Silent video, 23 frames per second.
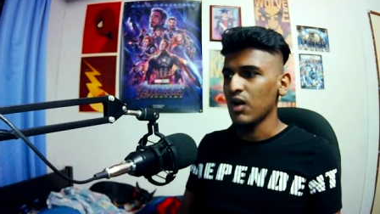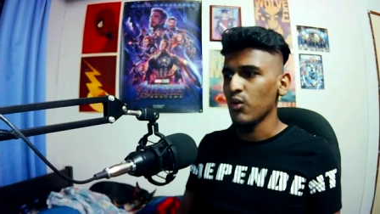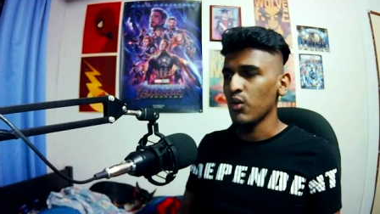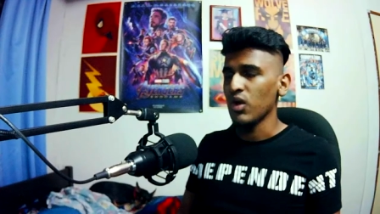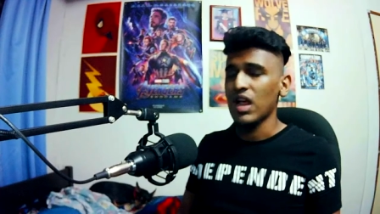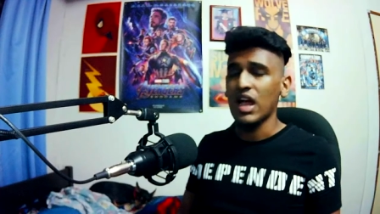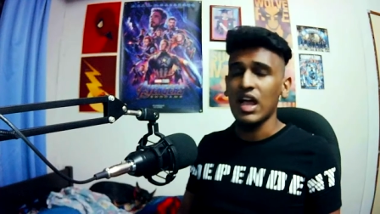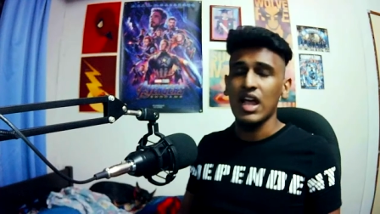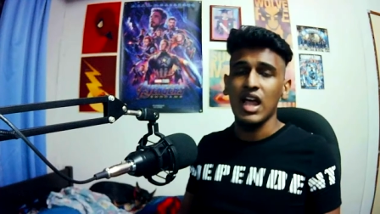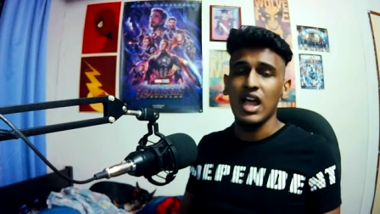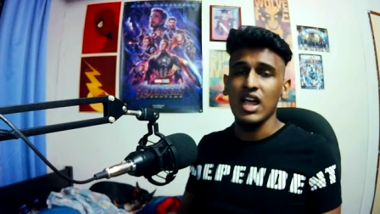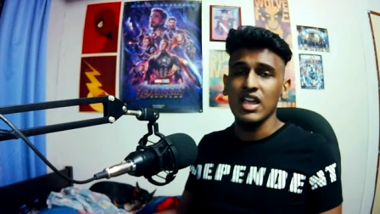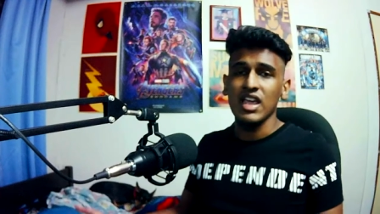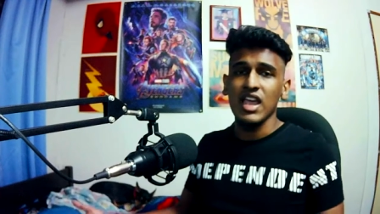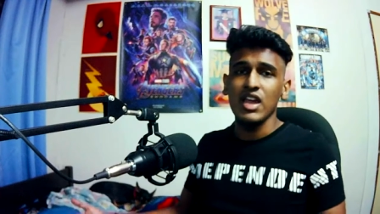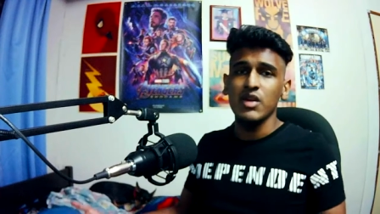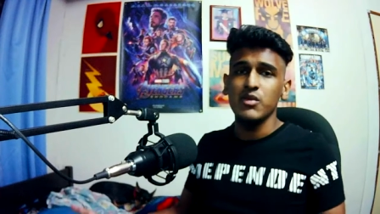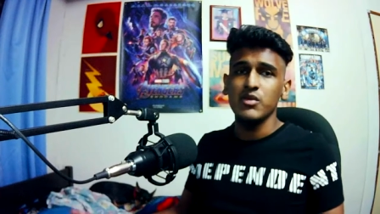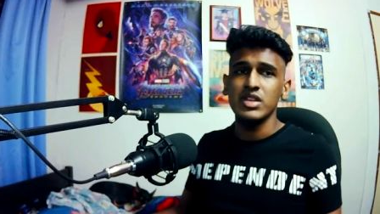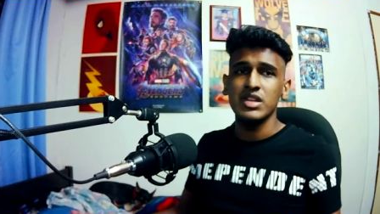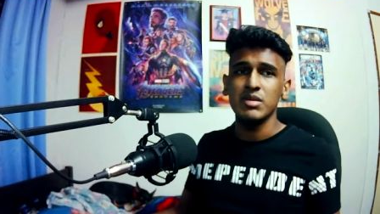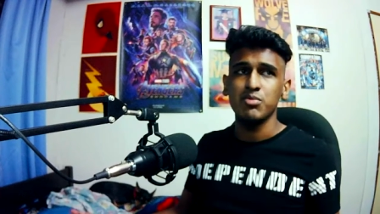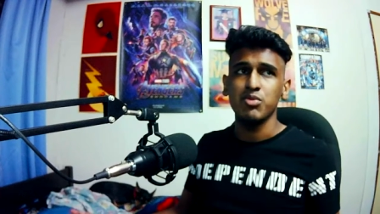well, I
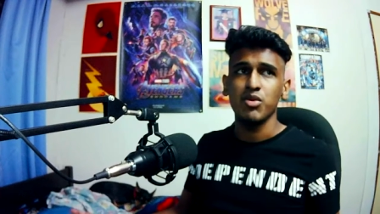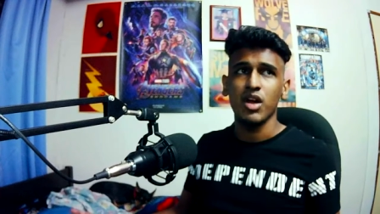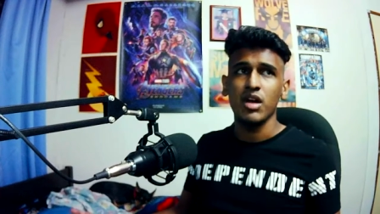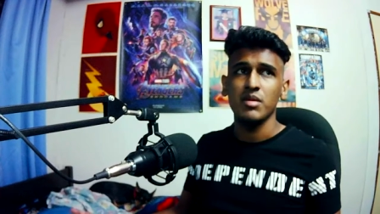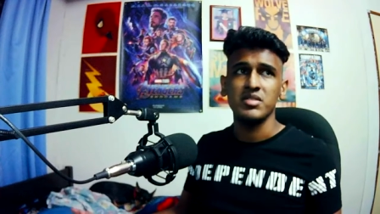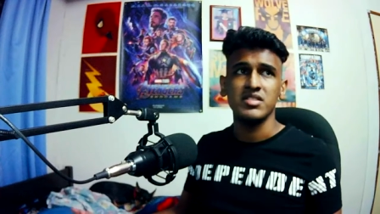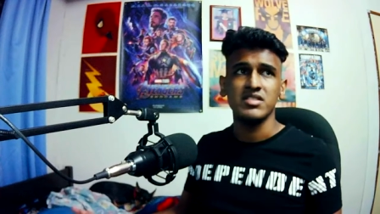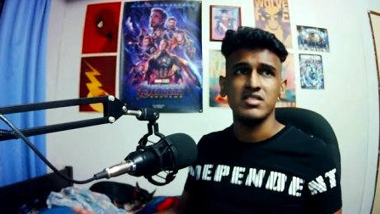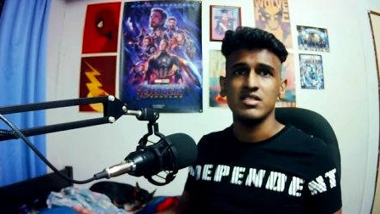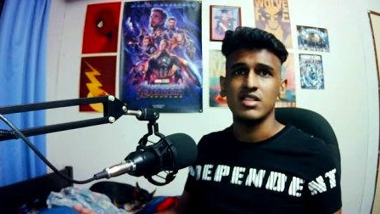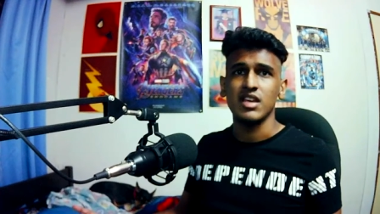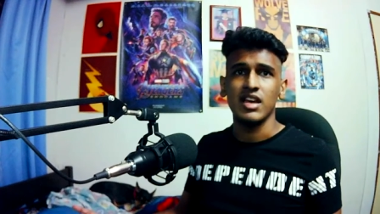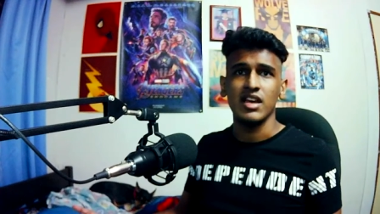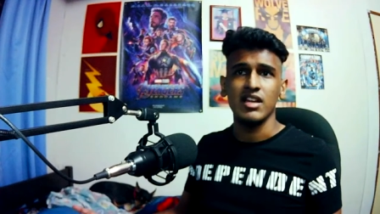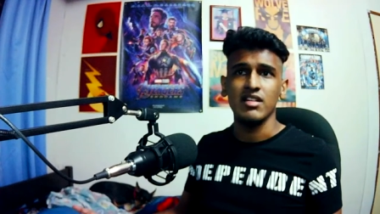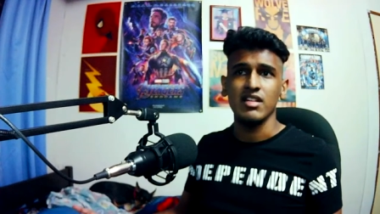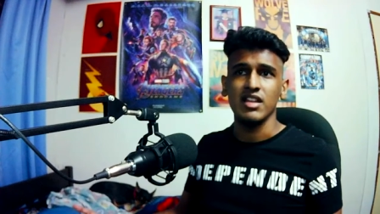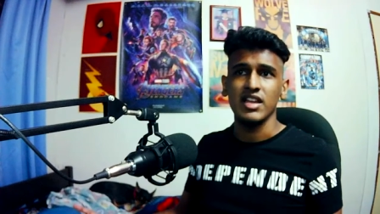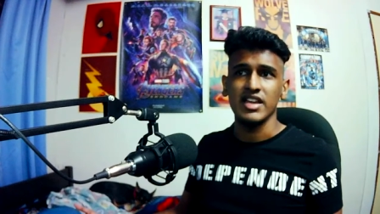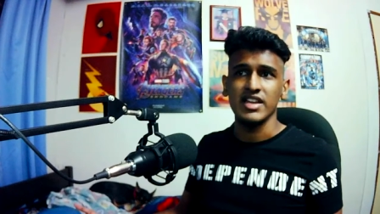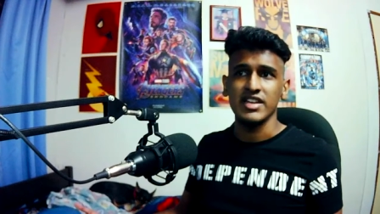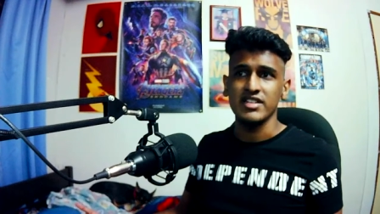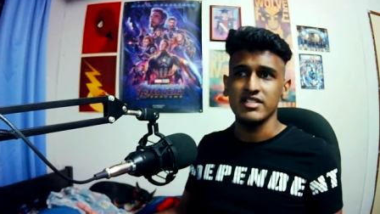can't really promise that
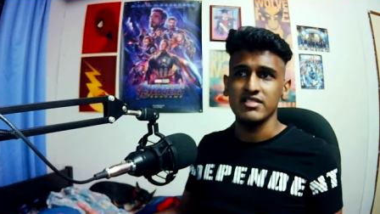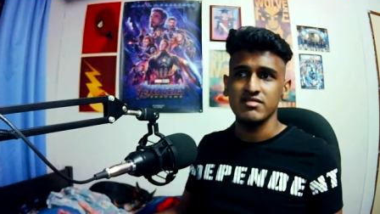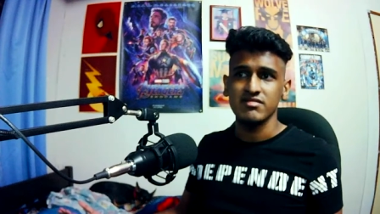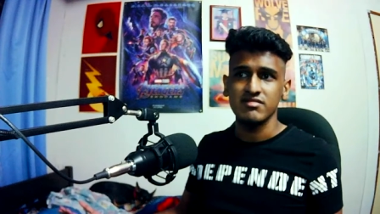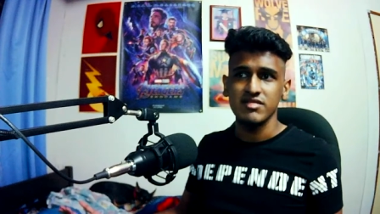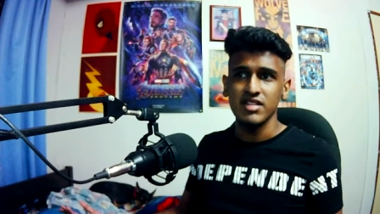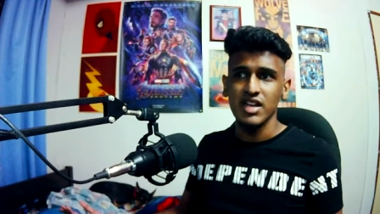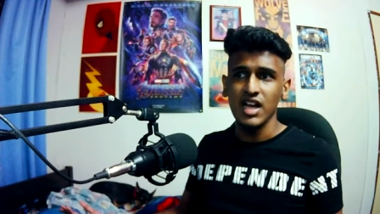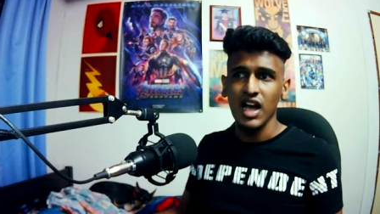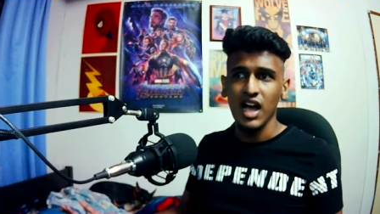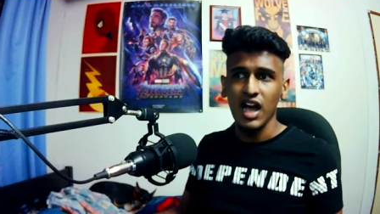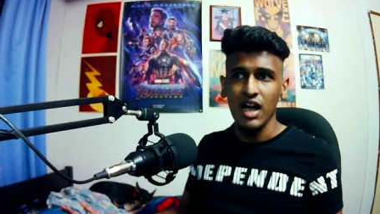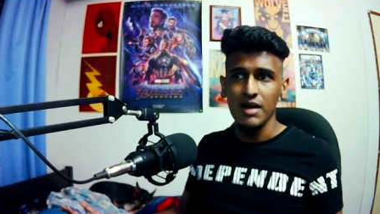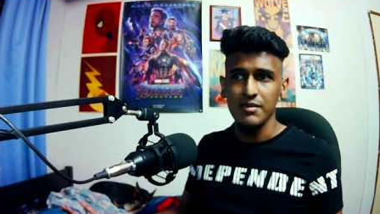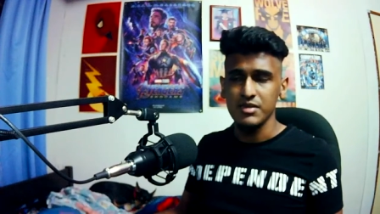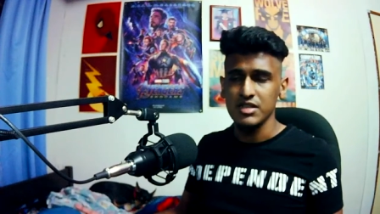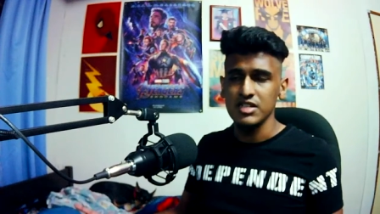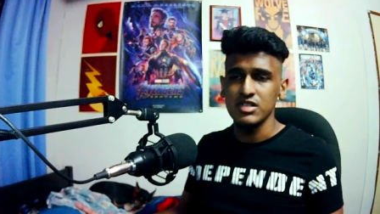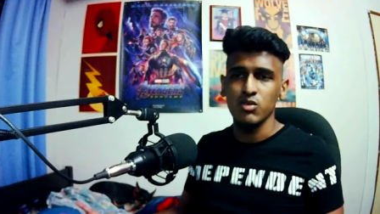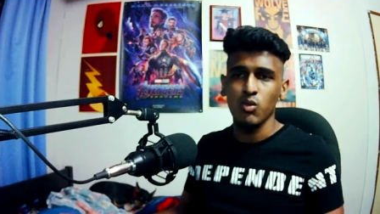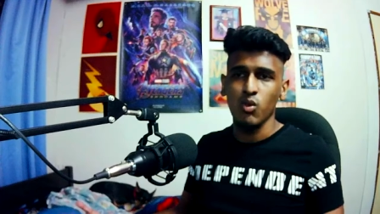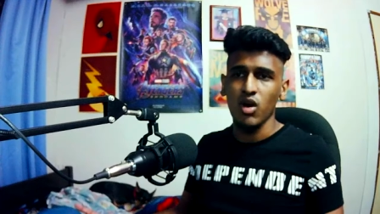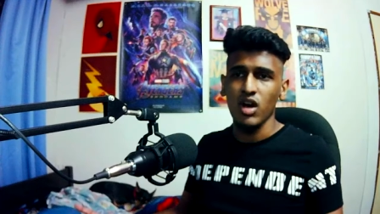like I'm
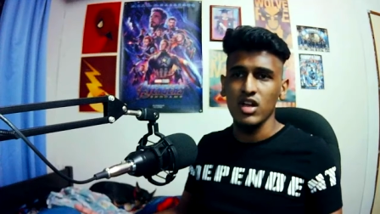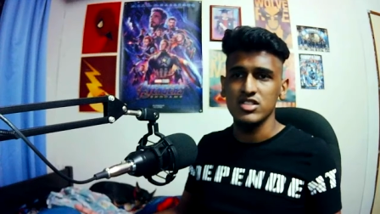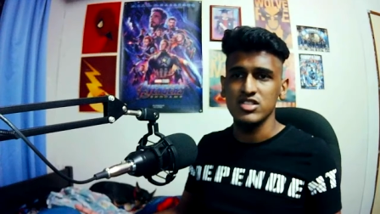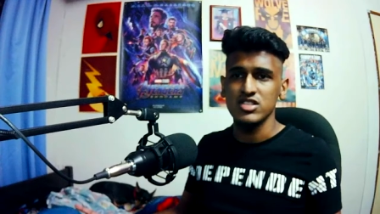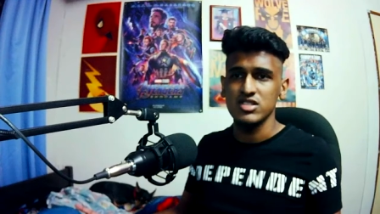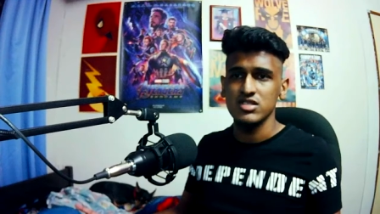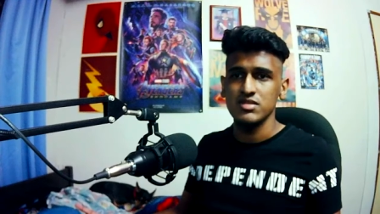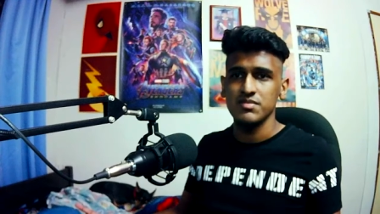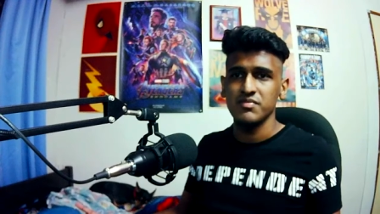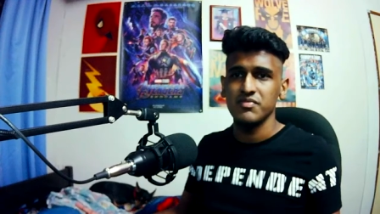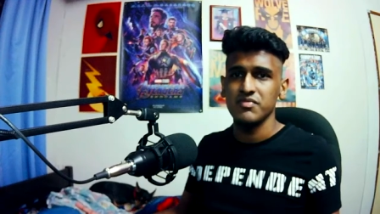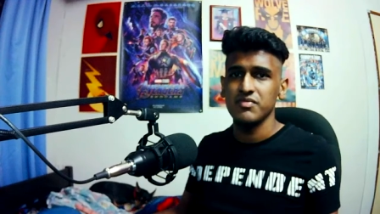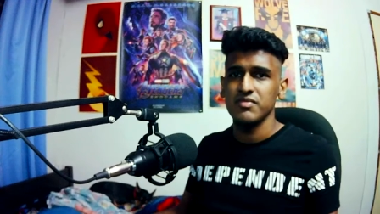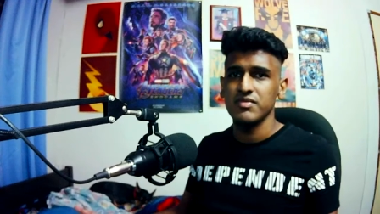gonna watch